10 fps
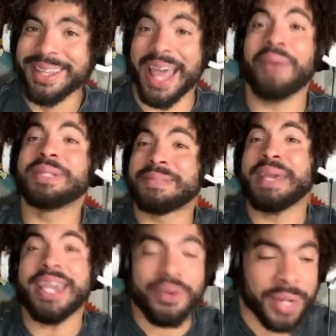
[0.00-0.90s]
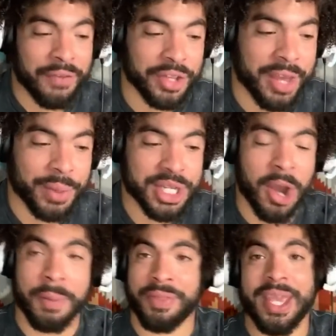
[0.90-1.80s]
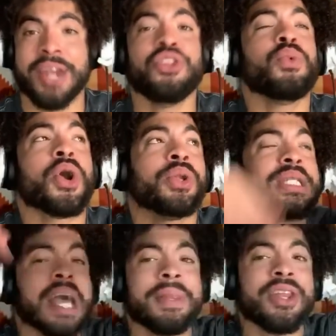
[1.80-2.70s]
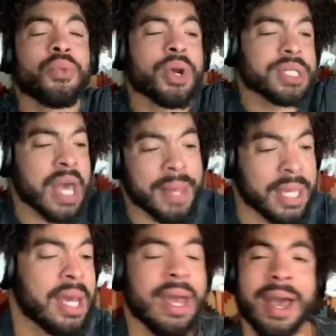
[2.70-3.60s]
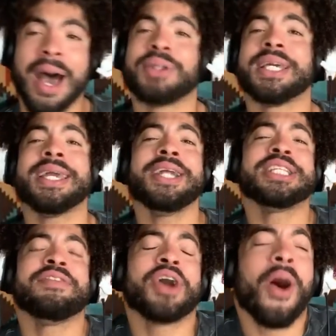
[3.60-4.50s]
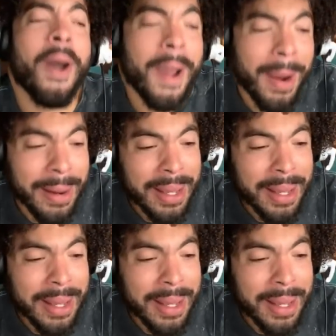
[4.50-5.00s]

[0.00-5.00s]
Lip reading: That was me. Whenever they would talk about the end of the world is coming, the end of the world is coming, I was like, can I just have a car?